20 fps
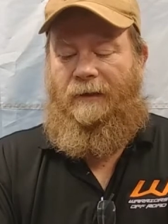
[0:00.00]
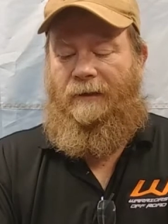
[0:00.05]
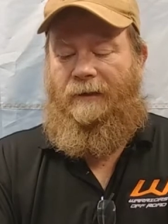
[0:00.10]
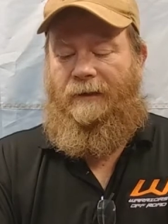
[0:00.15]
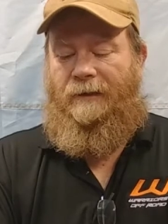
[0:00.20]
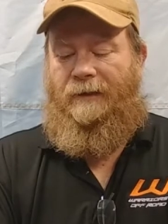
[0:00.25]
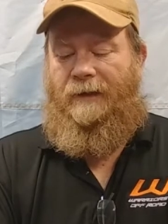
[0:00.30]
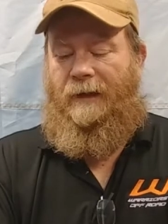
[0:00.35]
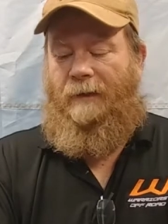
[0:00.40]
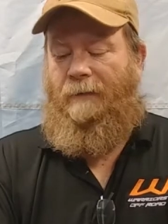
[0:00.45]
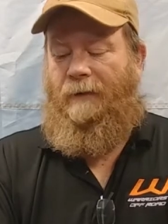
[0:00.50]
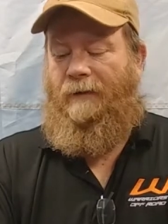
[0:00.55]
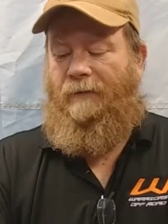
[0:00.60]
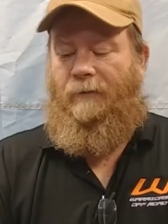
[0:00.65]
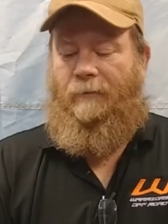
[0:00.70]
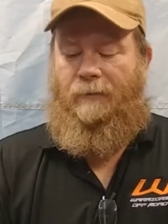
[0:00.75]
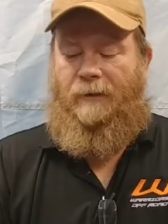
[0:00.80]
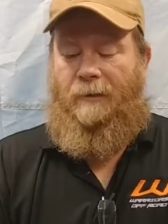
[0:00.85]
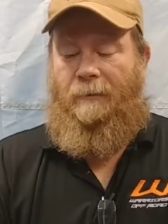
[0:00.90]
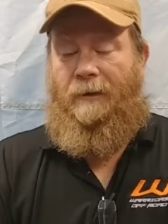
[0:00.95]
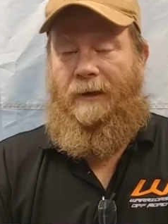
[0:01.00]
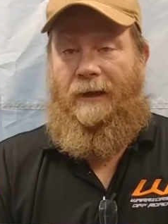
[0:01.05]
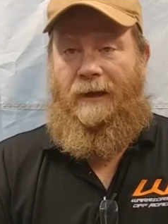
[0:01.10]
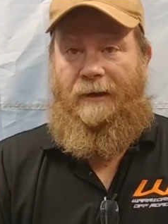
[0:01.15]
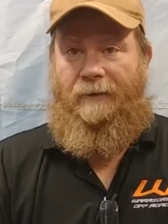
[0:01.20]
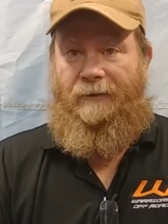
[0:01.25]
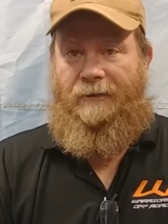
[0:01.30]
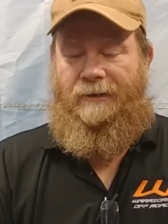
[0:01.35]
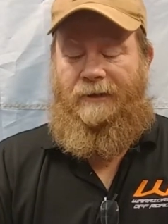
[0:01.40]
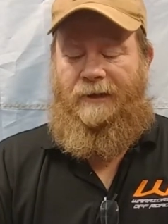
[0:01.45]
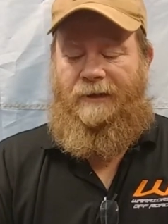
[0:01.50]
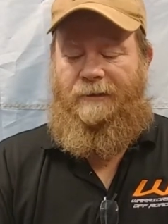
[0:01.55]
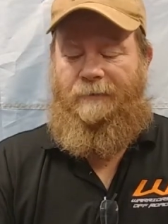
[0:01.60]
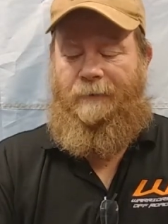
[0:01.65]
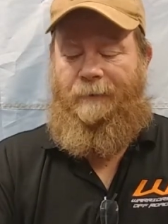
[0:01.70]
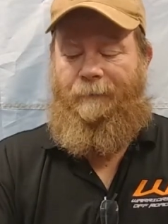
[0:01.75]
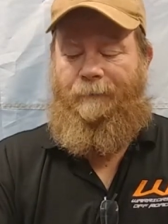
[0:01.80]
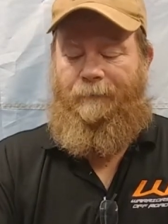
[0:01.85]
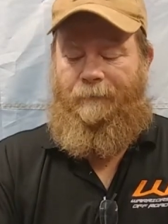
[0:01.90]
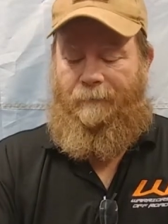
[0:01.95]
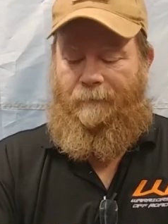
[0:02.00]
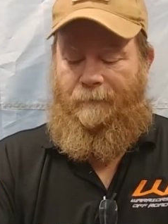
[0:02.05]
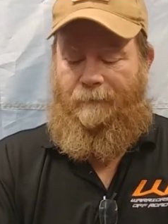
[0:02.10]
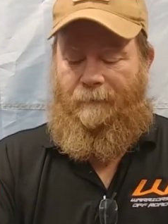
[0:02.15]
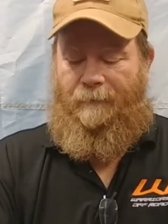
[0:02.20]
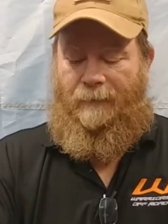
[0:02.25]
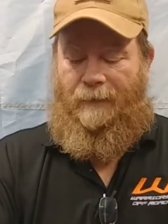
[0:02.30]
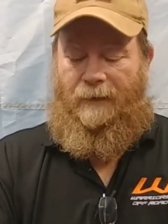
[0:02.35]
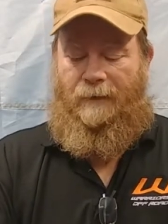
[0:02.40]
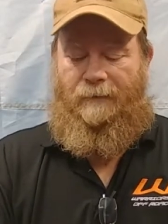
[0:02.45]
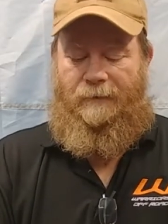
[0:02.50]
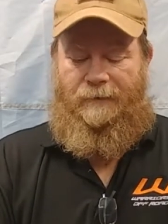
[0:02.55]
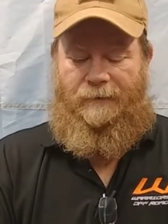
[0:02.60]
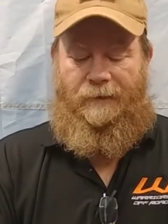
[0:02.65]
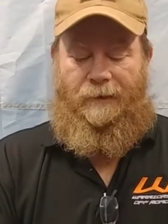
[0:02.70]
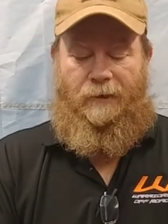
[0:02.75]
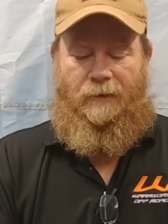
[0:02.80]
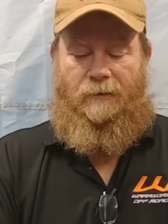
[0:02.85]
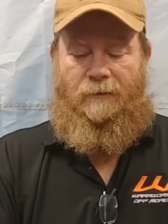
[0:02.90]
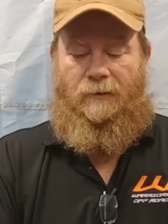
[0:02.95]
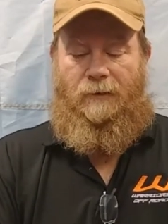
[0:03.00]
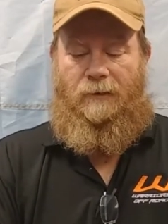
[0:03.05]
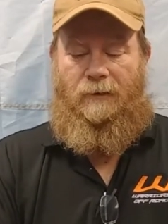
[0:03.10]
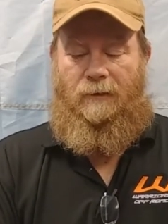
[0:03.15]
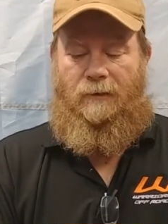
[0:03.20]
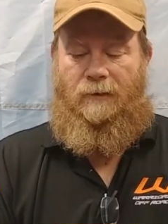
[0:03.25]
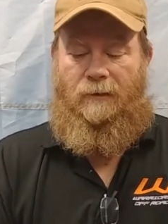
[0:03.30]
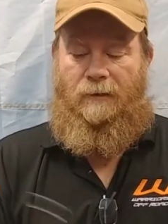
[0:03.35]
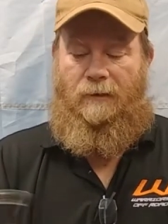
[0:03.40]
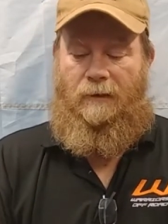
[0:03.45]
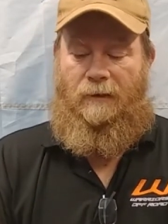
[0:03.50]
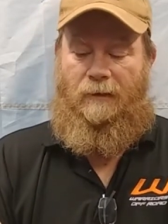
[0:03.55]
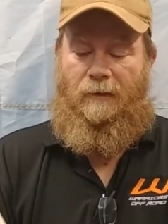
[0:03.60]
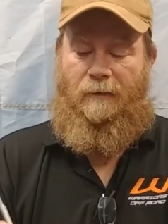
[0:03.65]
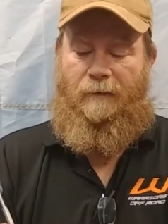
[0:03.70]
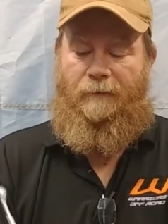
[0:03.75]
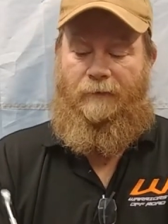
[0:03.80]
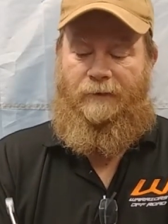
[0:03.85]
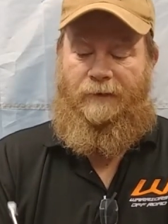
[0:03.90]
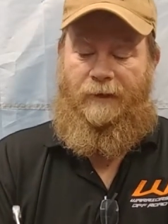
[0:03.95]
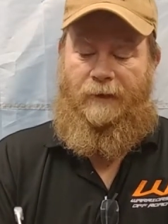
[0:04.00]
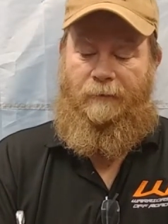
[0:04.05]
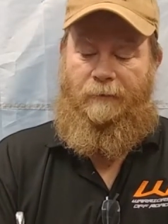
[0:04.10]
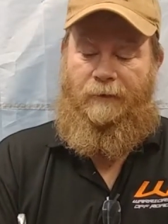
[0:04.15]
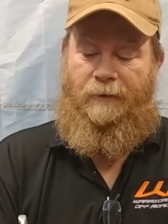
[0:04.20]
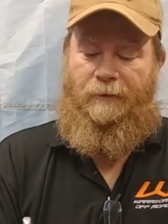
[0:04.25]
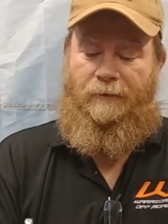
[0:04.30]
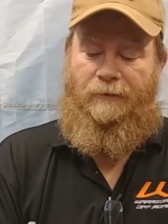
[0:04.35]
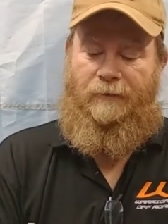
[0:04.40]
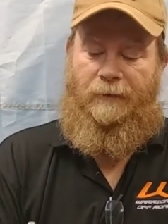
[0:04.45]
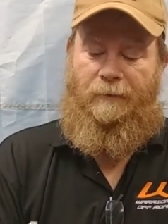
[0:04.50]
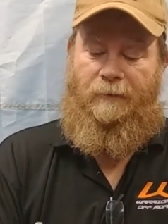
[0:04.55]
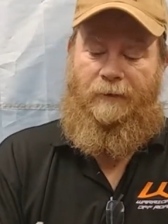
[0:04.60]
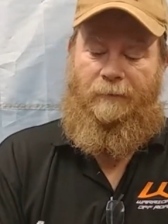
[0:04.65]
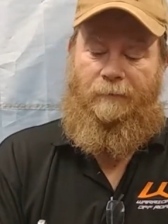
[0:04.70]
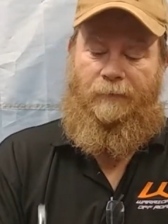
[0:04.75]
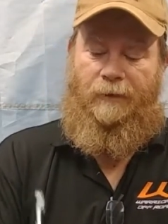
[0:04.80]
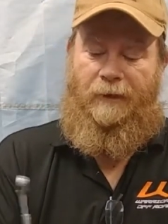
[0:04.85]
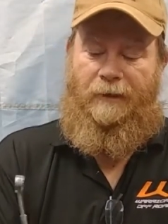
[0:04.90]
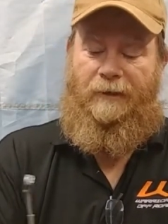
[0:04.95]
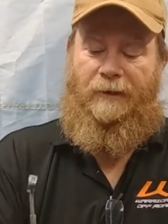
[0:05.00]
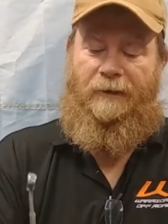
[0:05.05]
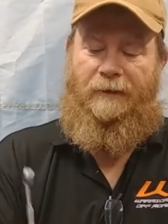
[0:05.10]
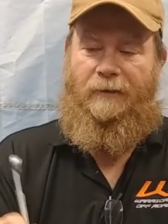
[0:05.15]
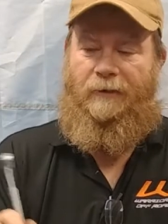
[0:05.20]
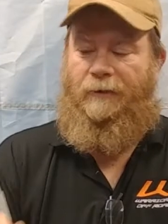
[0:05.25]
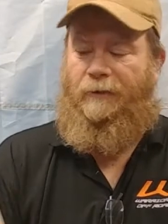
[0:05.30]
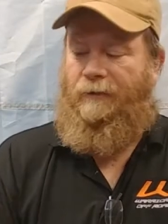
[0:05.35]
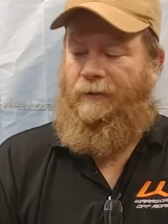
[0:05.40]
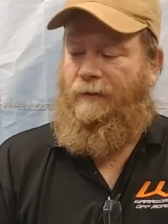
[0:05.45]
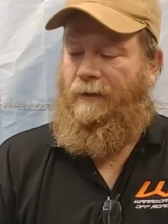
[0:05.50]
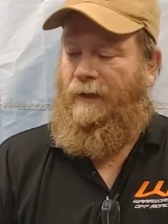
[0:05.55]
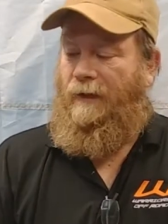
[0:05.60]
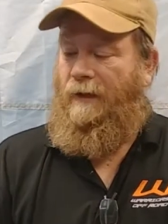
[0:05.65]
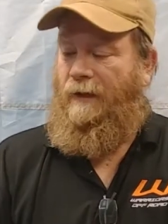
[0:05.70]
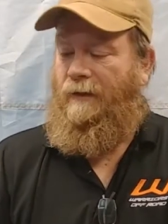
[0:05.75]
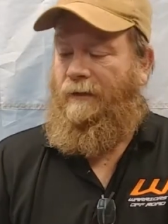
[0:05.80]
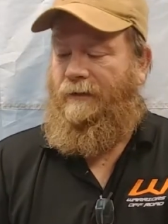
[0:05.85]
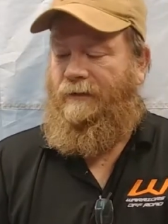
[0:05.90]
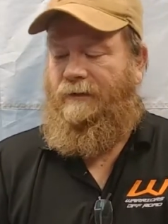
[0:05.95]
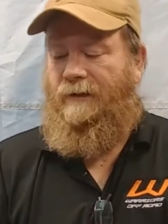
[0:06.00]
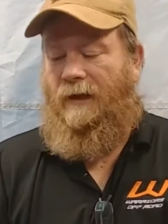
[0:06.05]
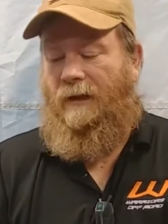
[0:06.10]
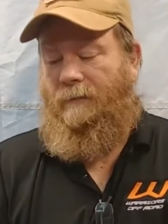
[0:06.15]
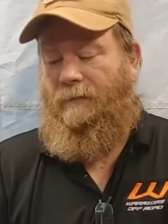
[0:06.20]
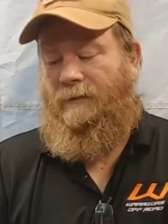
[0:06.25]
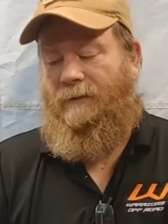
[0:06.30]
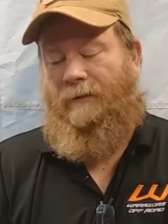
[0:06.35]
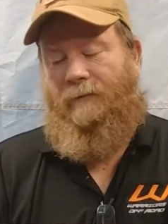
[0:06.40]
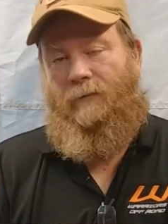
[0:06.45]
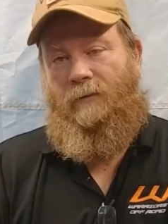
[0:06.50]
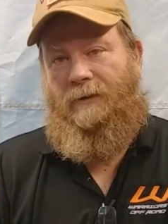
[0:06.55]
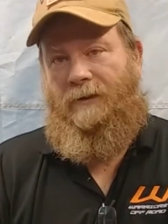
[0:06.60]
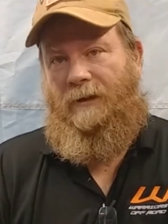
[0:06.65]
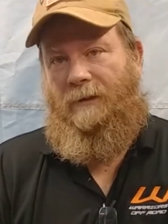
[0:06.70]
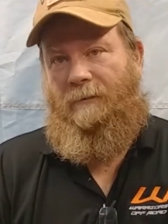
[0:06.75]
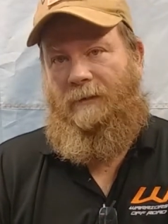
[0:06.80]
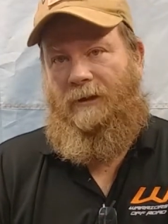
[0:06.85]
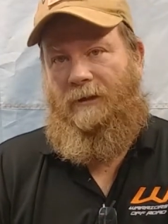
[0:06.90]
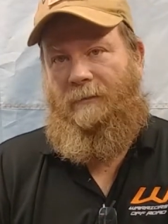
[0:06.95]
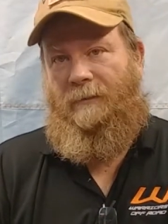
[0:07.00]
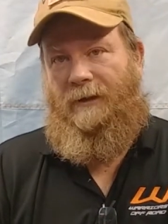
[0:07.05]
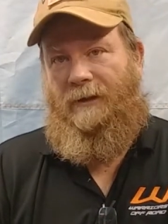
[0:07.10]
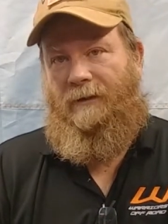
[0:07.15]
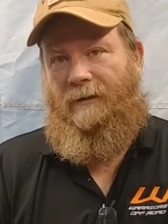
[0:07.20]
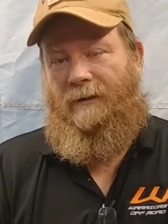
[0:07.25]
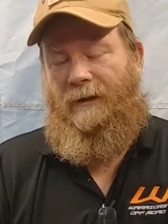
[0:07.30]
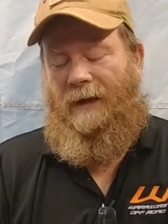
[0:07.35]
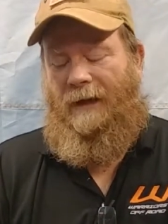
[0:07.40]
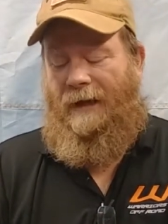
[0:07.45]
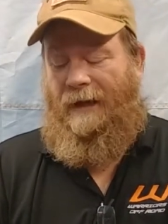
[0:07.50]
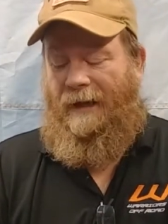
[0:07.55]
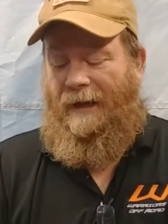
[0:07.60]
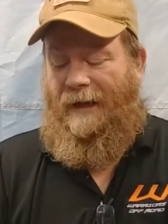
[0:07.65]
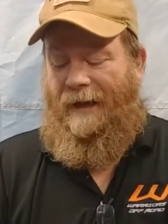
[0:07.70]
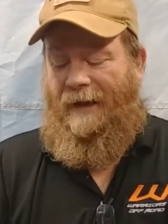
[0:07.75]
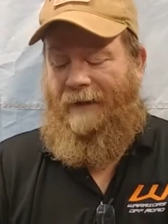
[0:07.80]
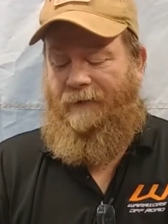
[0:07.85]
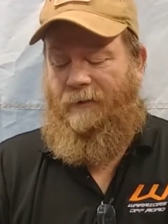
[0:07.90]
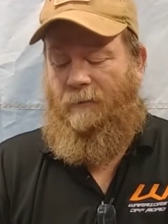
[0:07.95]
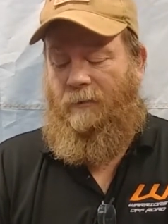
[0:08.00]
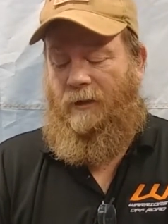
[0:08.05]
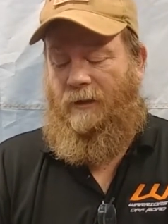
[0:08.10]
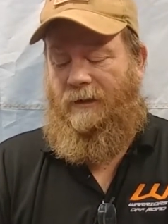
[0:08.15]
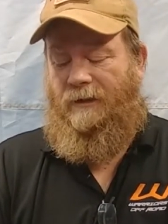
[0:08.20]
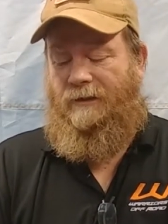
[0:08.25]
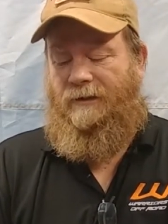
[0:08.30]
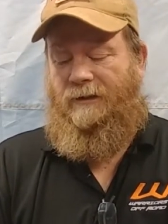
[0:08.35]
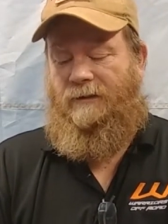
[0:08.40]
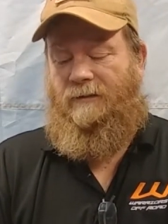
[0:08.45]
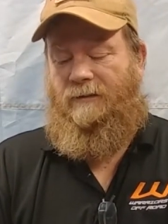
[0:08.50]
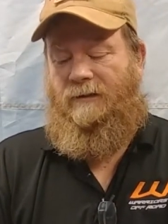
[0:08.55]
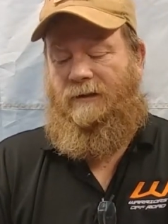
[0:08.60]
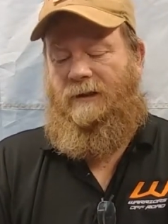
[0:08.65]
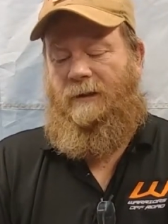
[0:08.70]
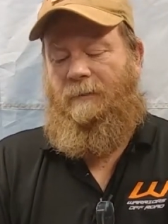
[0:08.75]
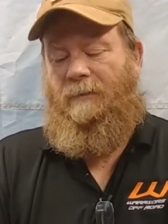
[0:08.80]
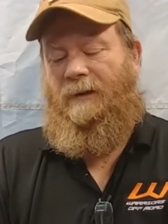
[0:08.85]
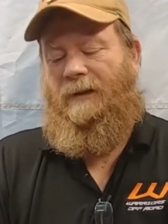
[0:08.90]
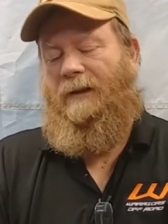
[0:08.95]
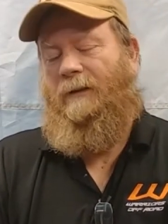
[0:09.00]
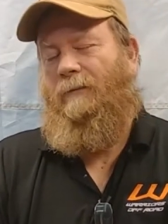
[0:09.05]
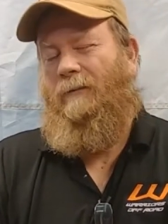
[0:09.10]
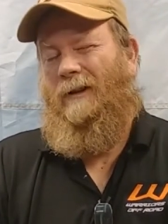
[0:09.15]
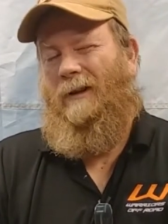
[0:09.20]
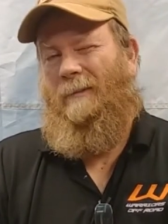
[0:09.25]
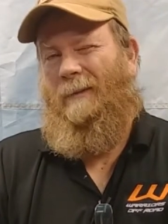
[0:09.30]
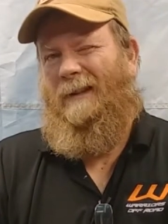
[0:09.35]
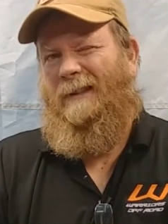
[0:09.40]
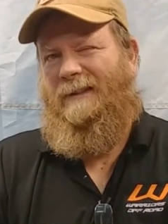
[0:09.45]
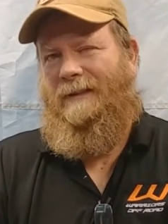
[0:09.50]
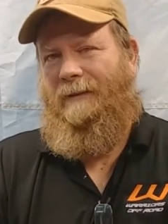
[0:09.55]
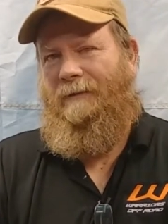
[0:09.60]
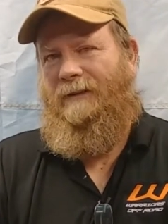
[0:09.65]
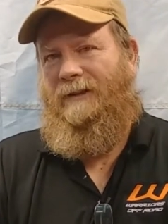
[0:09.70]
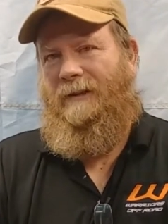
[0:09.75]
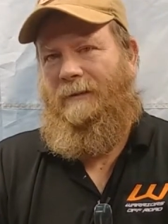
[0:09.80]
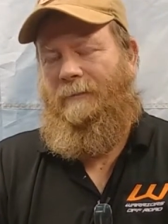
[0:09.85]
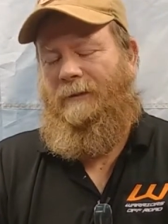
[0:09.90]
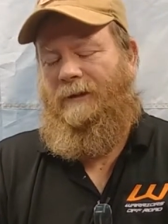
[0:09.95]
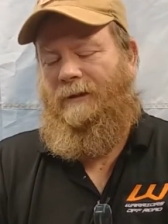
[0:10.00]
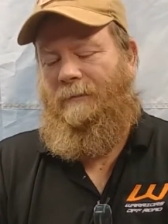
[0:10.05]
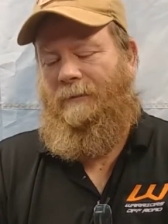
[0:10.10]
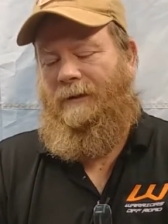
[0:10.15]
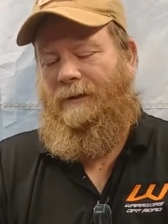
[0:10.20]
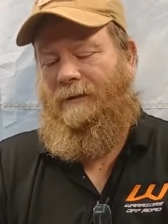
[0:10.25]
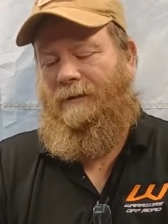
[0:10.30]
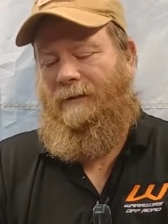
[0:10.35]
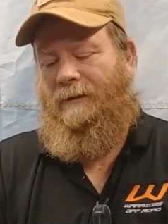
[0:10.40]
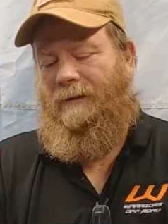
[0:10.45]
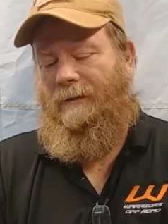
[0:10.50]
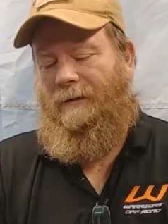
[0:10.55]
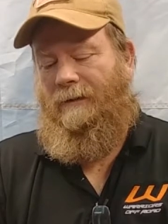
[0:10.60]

the tie rod from coming out of adjustment. So, first thing I want to do is I want to break these loose. The stock ones are 14 millimeter. Aftermarket typically run about 17 millimeter.